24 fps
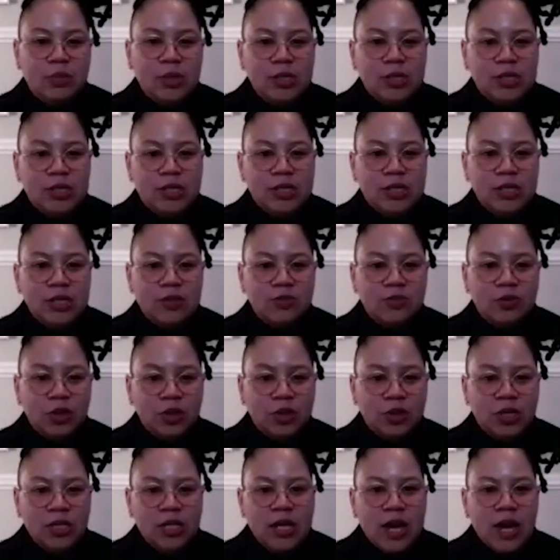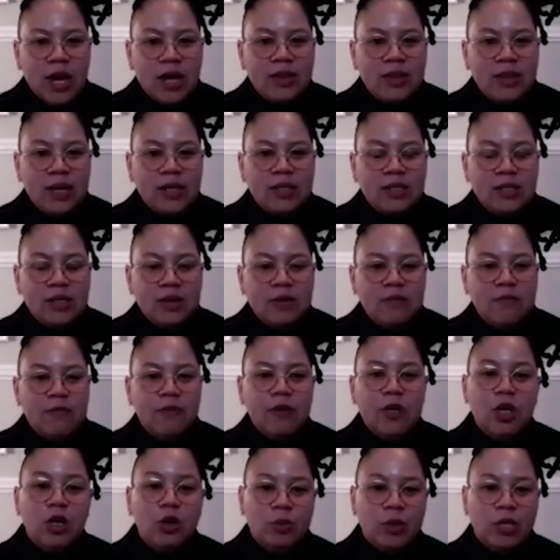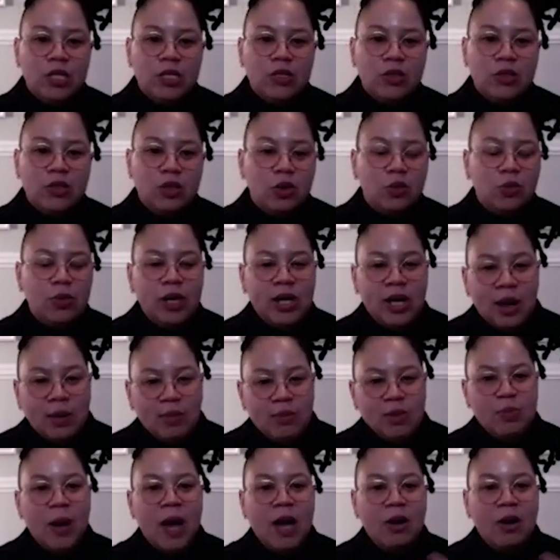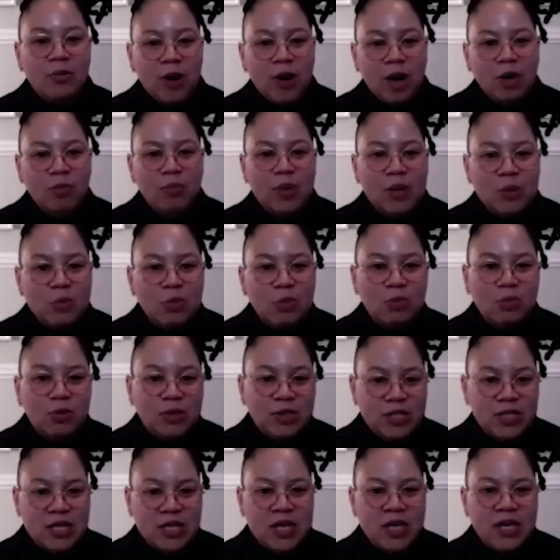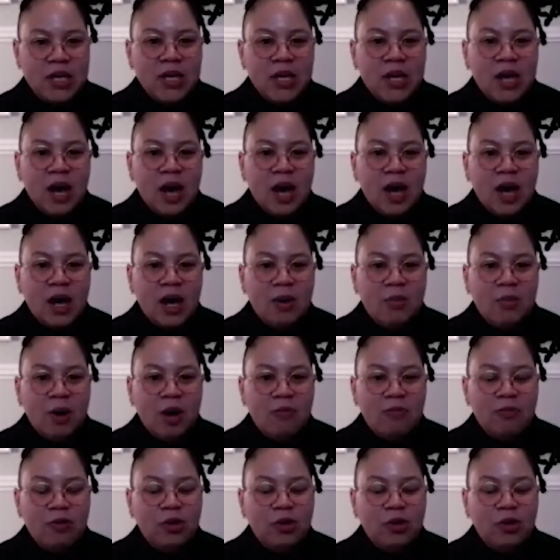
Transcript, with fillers: Be Successful. And that's a video piece. So when it comes back around, people will see of